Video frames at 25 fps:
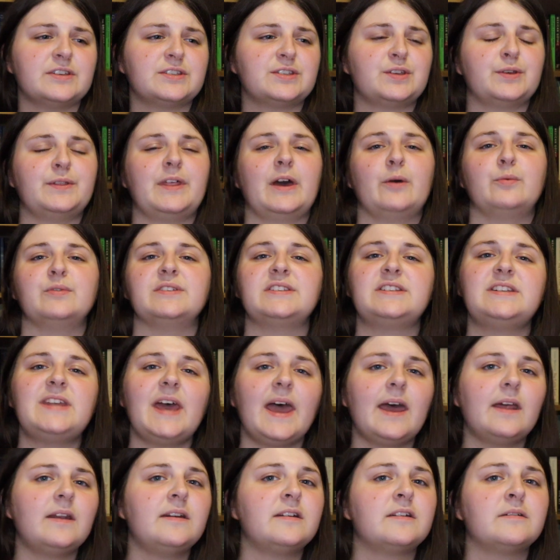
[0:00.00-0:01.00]
So there was
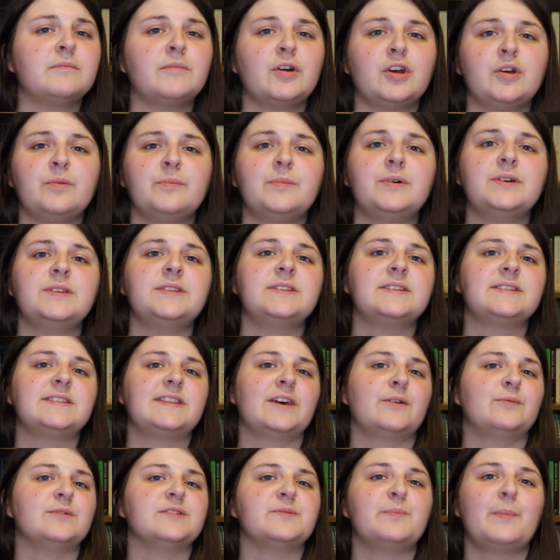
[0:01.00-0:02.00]
tender moments,
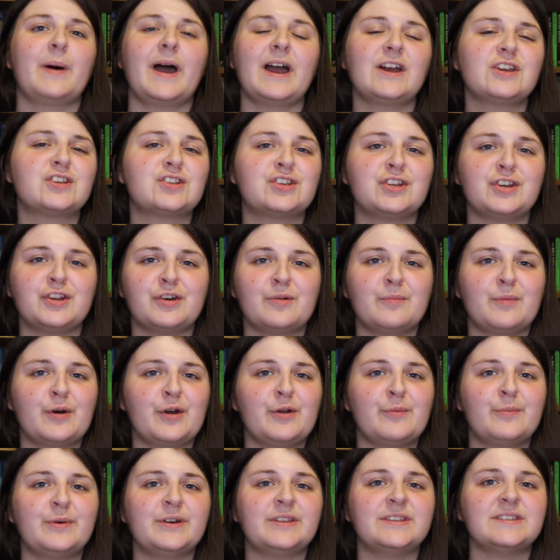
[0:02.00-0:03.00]
there was passionate
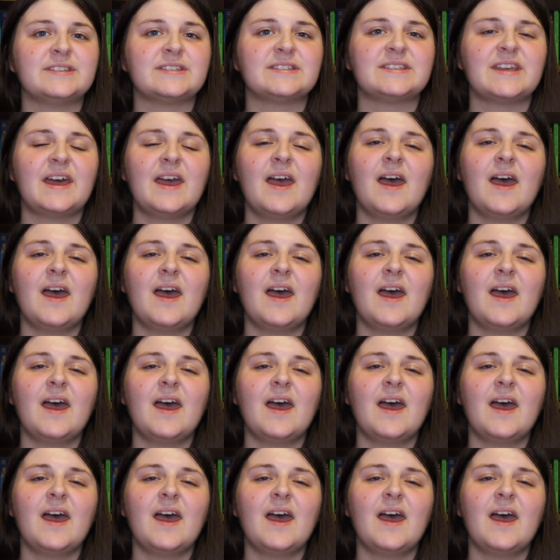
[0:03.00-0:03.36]
moments.